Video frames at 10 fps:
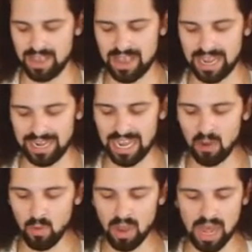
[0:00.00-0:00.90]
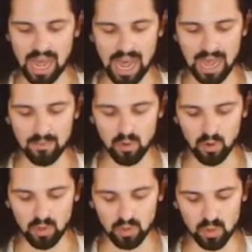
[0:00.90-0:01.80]
And now I'm
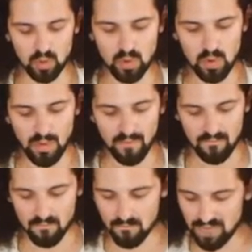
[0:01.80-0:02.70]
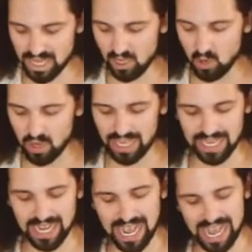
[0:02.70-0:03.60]
going to be
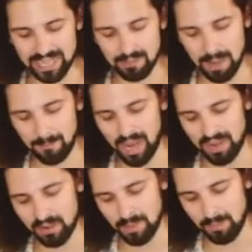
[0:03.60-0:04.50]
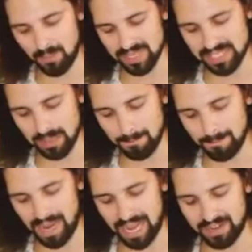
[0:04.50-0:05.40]
looking at my pattern by pressing
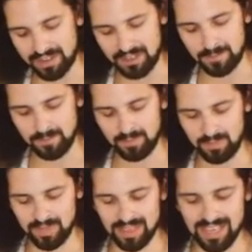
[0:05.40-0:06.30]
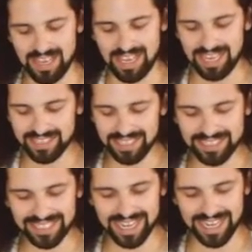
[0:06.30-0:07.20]
Pattern. In
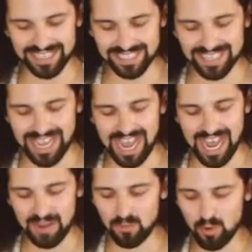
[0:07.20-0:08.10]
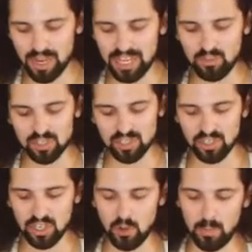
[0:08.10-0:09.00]
this case, I'm ready to start
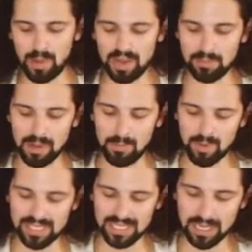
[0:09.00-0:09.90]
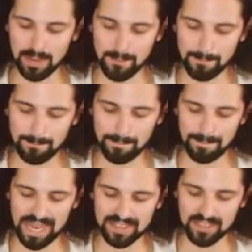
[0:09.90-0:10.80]
a new pattern by pressing
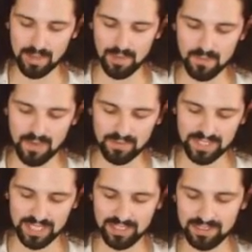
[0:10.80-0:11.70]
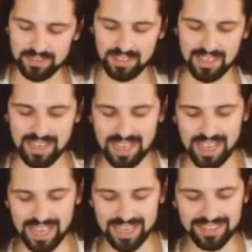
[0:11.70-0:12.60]
pad number 15.
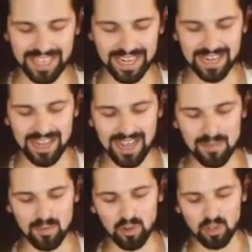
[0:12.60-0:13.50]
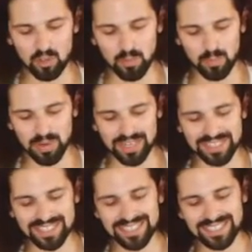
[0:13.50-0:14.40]
And then I'm going to
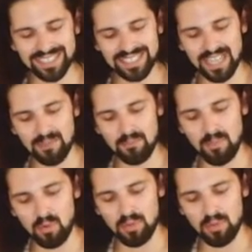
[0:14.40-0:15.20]
press Step Mode.